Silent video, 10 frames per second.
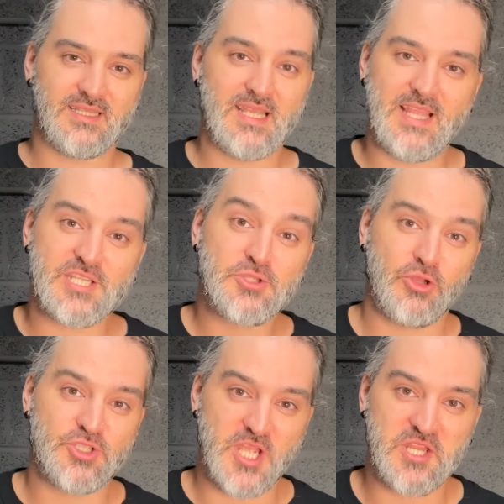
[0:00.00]
That's
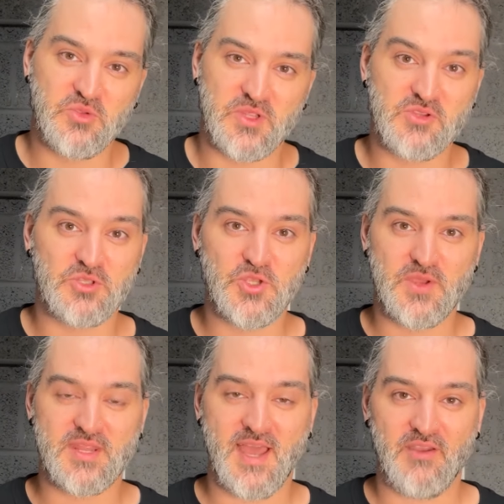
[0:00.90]
not genuine. You're
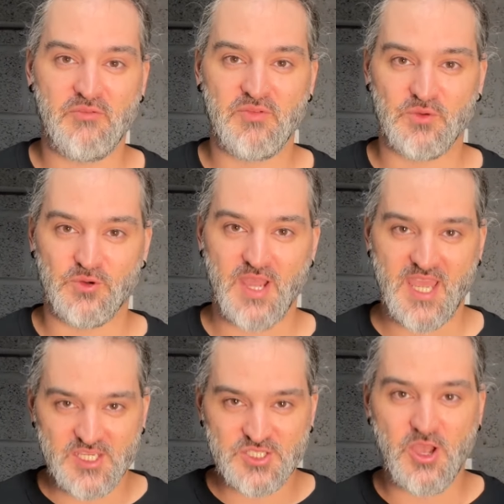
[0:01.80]
doing that for
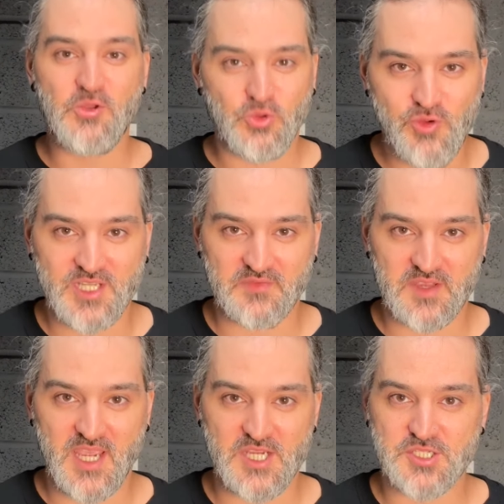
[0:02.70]
external
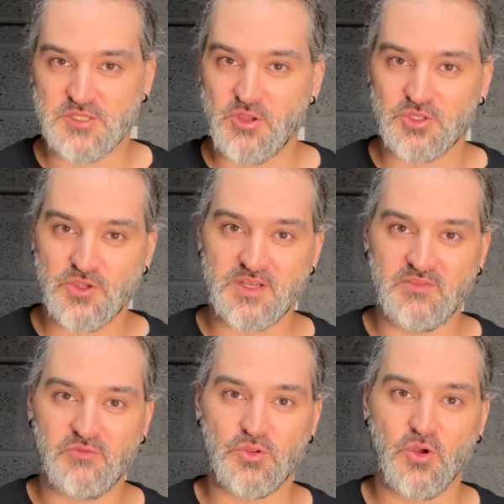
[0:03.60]
gratification, not doing
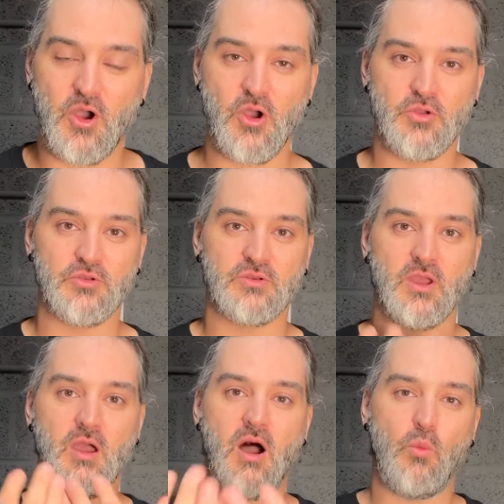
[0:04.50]
it for your own.
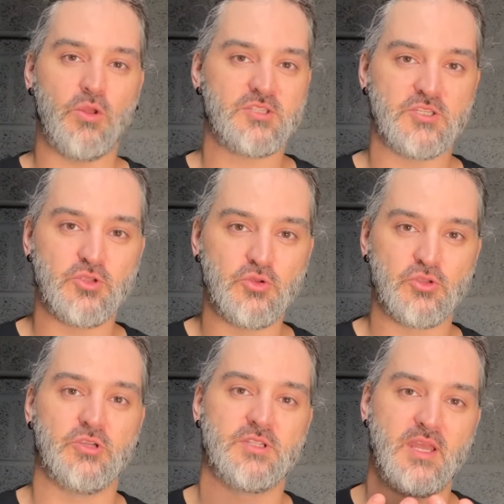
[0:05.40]
I want to do
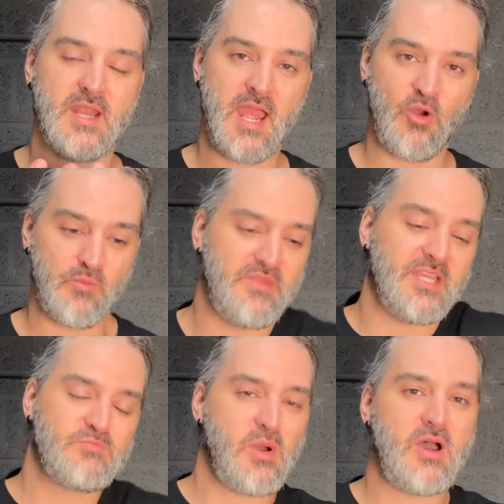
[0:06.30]
good and help
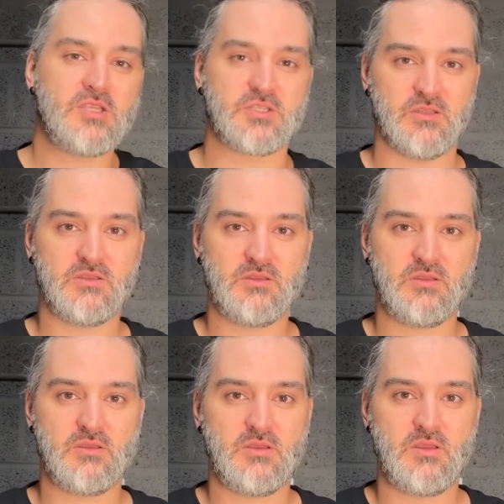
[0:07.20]
this person
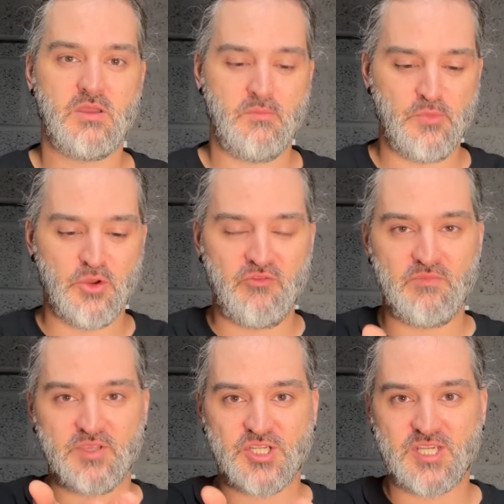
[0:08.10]
move
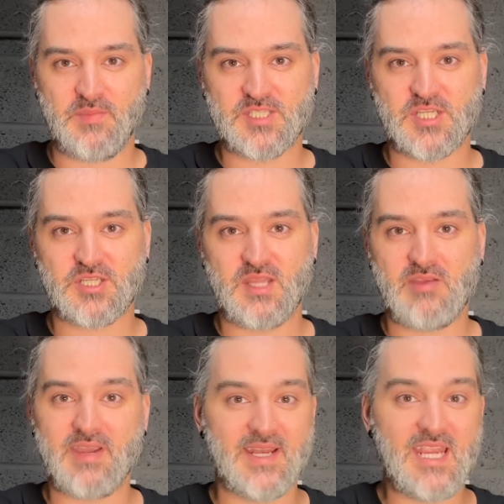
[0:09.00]
from the shit position
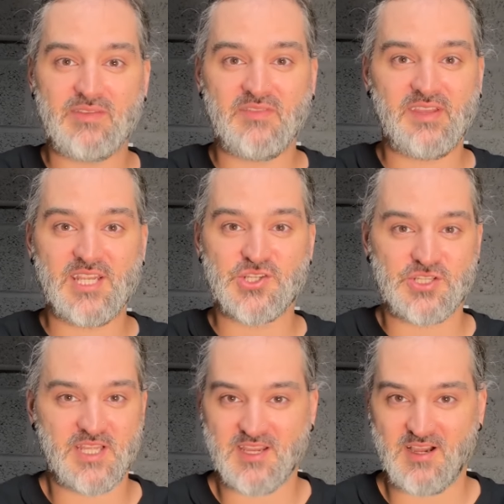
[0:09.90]
they're in, even if it is
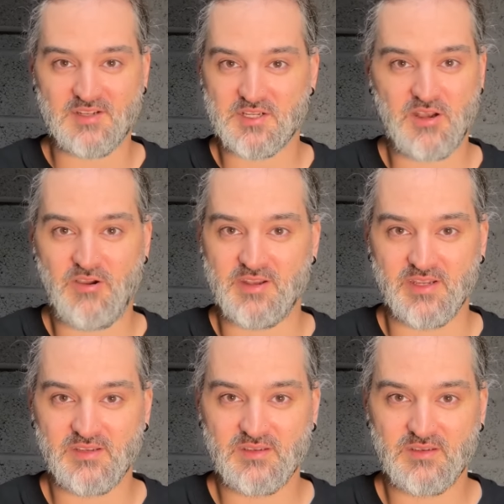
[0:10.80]
just their card declining,